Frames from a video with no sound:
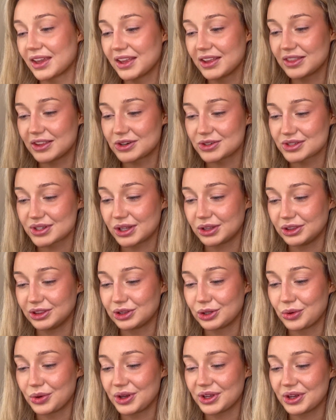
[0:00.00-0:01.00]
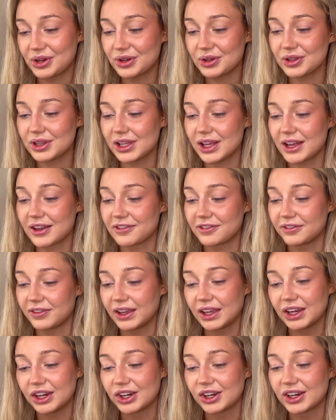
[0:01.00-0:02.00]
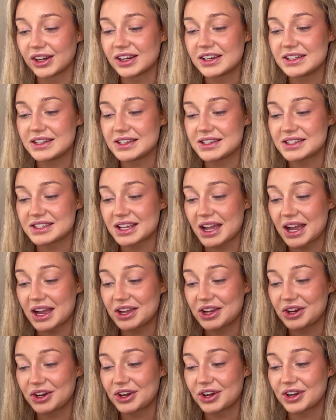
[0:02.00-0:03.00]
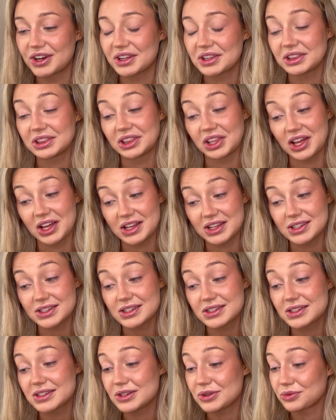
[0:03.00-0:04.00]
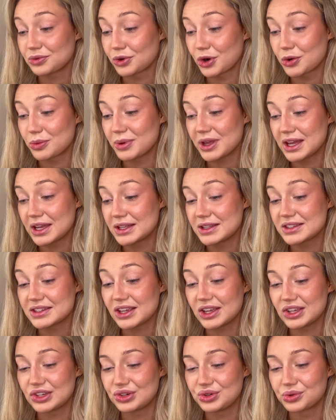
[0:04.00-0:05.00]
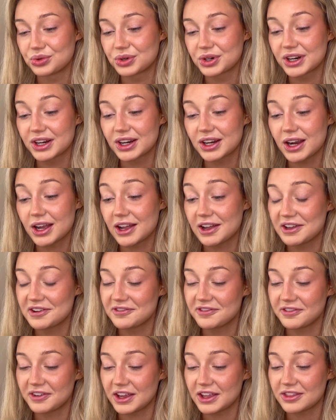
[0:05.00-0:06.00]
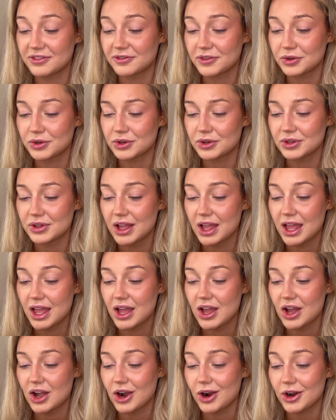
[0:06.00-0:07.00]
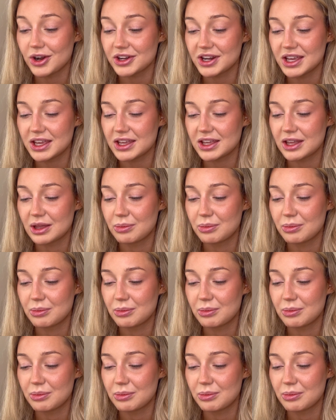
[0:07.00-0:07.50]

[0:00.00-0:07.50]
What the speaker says: There's Loyal, Affair, Desire, Lust, Romance, Adore, Unfaithful, Heartache,